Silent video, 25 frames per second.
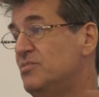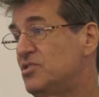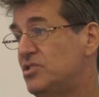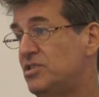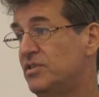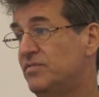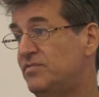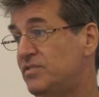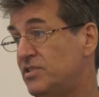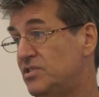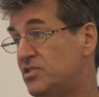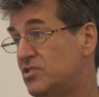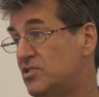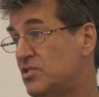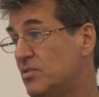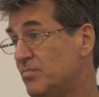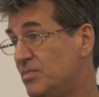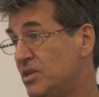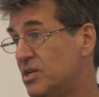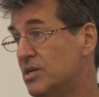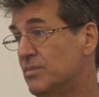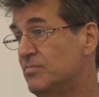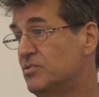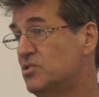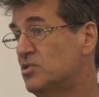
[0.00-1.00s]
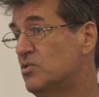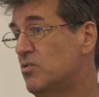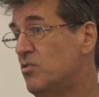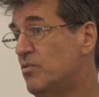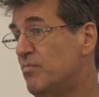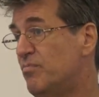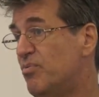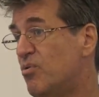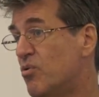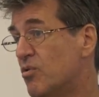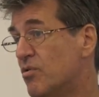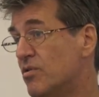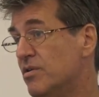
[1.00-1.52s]
shift becomes so
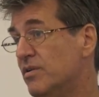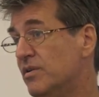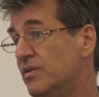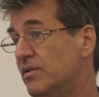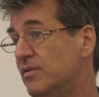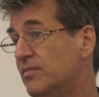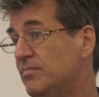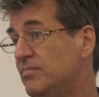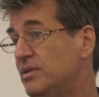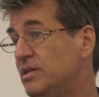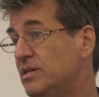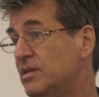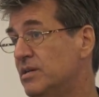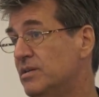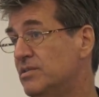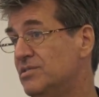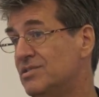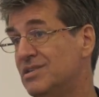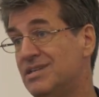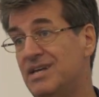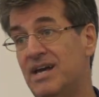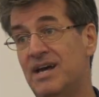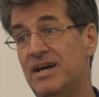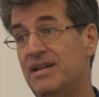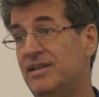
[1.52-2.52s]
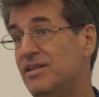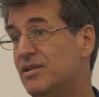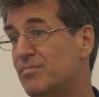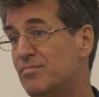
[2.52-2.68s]
important because again,